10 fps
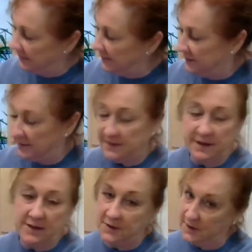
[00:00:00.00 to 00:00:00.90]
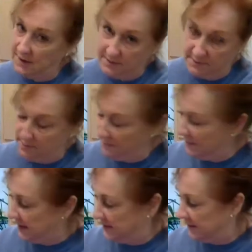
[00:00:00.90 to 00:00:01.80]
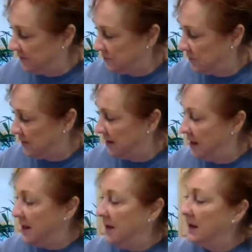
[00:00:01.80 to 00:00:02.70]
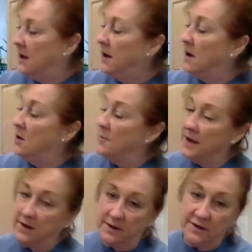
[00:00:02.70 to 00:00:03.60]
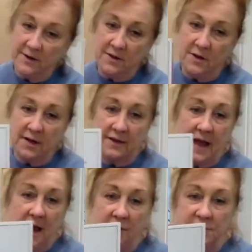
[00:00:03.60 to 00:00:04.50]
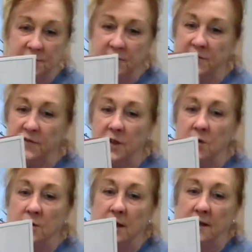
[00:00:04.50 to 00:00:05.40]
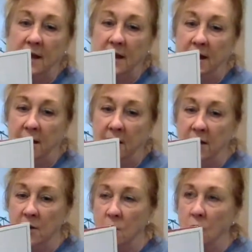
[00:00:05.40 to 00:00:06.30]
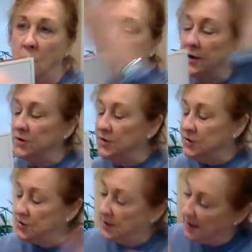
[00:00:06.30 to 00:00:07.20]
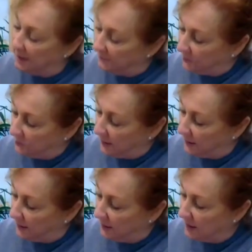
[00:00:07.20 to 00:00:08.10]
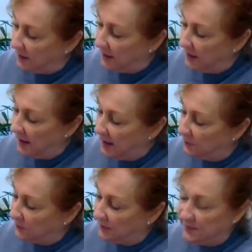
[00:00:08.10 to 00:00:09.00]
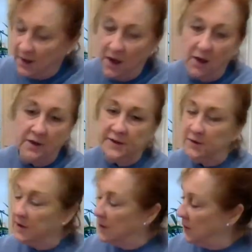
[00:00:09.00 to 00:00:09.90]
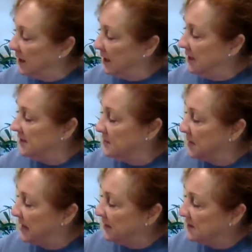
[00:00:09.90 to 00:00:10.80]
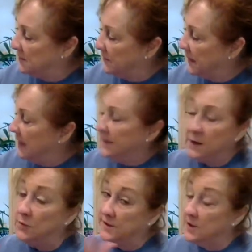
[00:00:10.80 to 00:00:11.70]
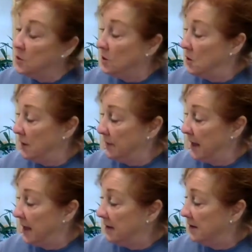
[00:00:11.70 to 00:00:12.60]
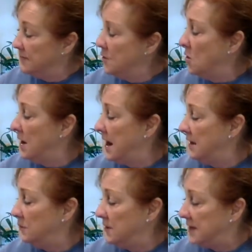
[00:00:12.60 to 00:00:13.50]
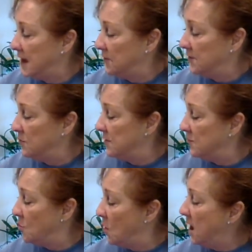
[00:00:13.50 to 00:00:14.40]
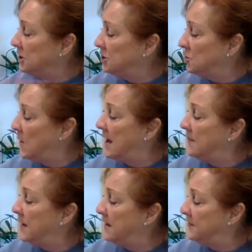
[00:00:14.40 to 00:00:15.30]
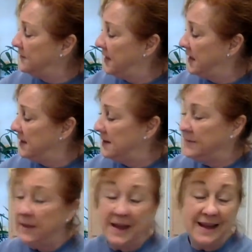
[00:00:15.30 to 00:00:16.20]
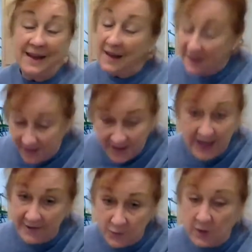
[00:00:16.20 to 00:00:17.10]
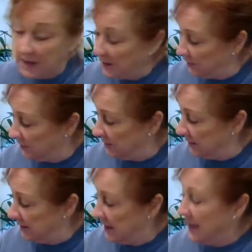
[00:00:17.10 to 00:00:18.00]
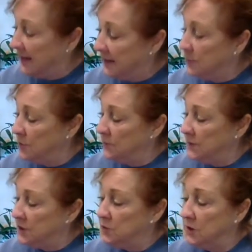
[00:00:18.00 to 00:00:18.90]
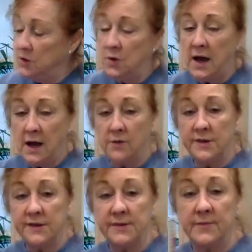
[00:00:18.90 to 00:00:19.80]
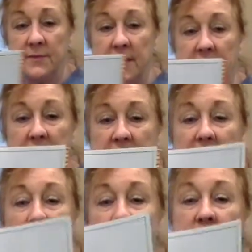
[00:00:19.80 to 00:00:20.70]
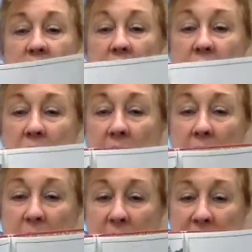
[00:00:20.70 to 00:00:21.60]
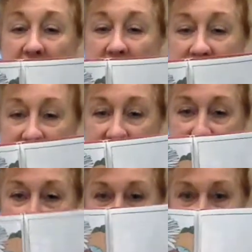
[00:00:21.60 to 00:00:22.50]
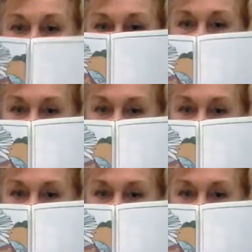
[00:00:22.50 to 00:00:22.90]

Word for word: this is such a messy story. Oh my goodness, look at the house just floating there, water shooting everywhere. Henry's all soaking wet, he's a mess. There was no going back. Poor Henry's house was washed away by the flood. He saved what he could, and he moved into a new house. Now, I want you to look closely in this picture.